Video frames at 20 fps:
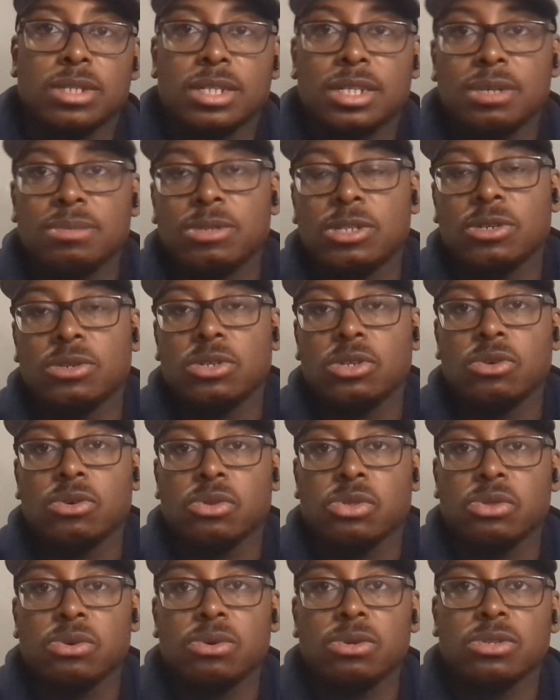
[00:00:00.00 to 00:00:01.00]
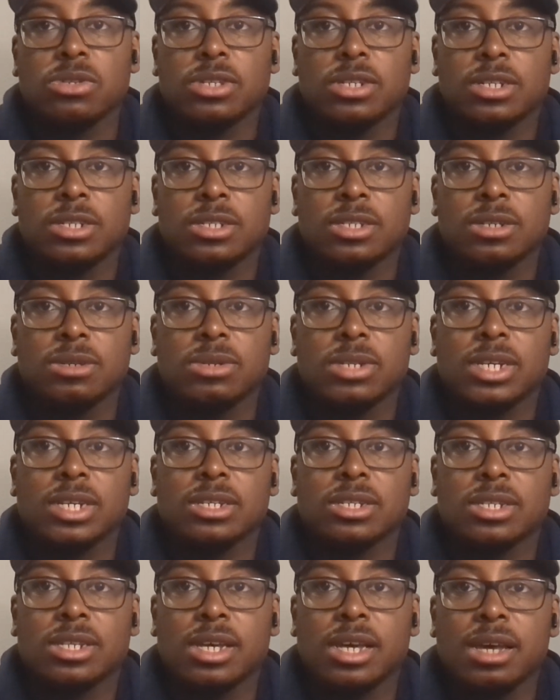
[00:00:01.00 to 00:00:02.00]
Let me know your thoughts, and until
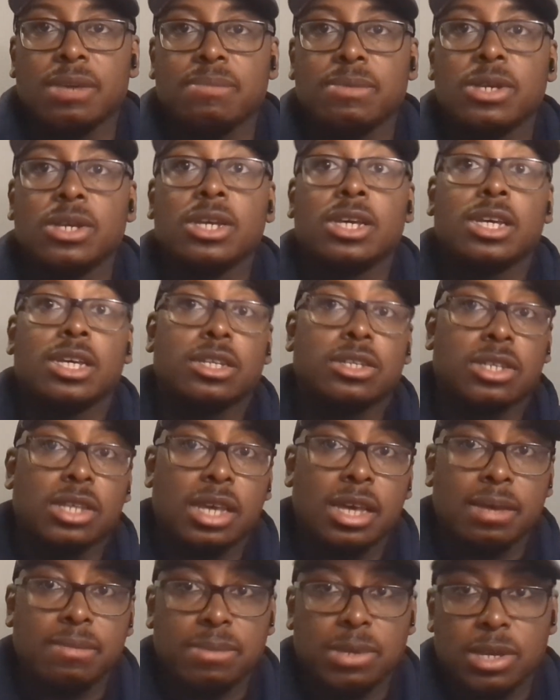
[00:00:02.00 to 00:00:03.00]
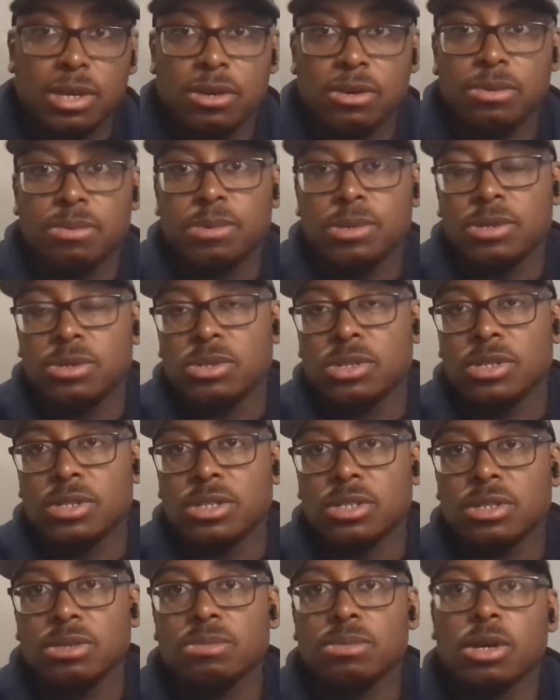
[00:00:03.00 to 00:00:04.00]
next time, it's MKO
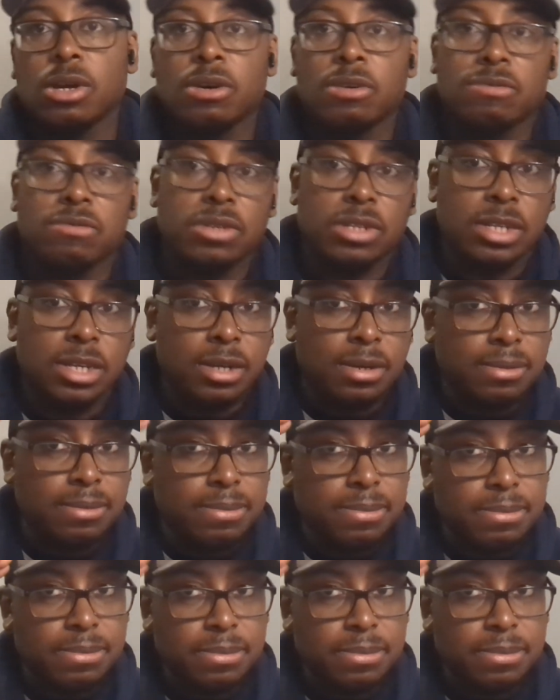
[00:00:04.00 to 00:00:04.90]
Pugilism over and out.